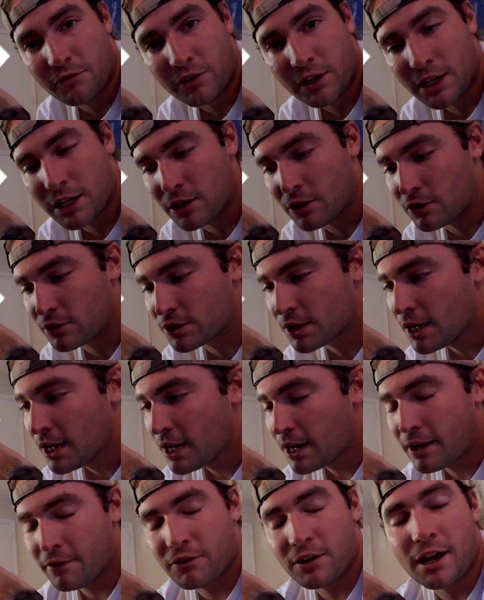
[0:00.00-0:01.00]
videos.
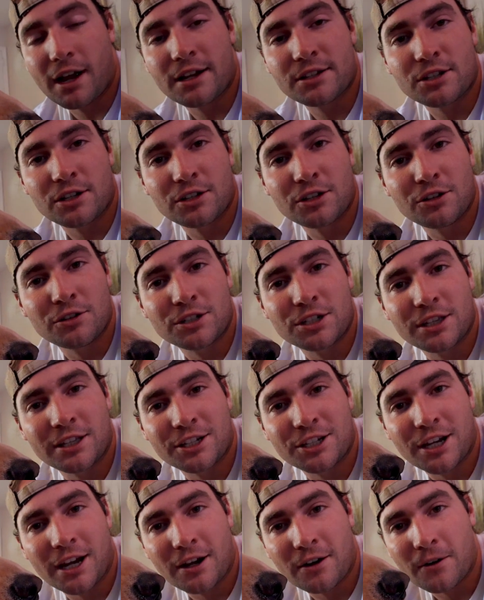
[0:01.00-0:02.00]
If you guys are new to the
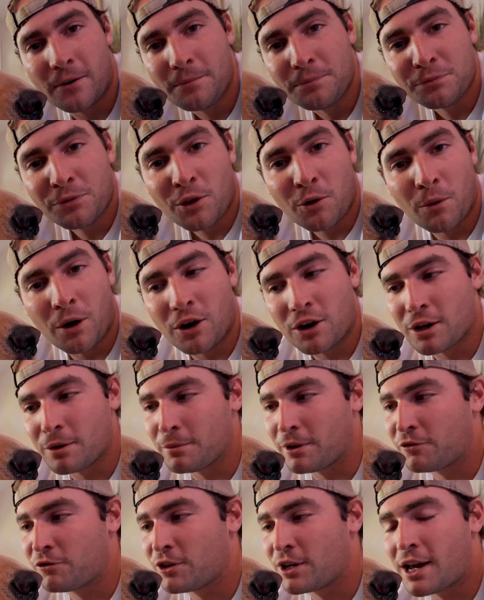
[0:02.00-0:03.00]
channel,
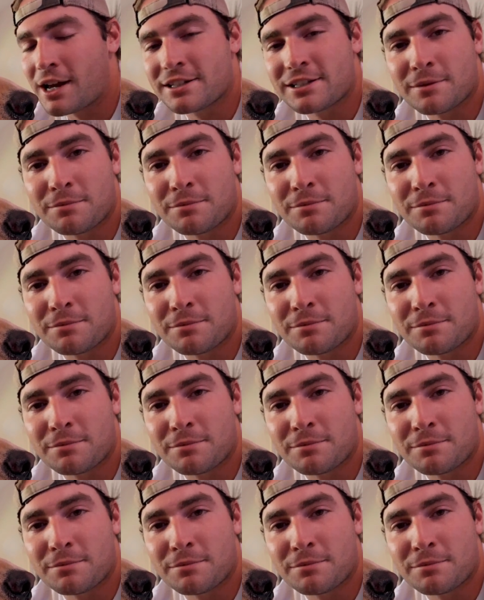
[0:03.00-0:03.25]
welcome. If you guys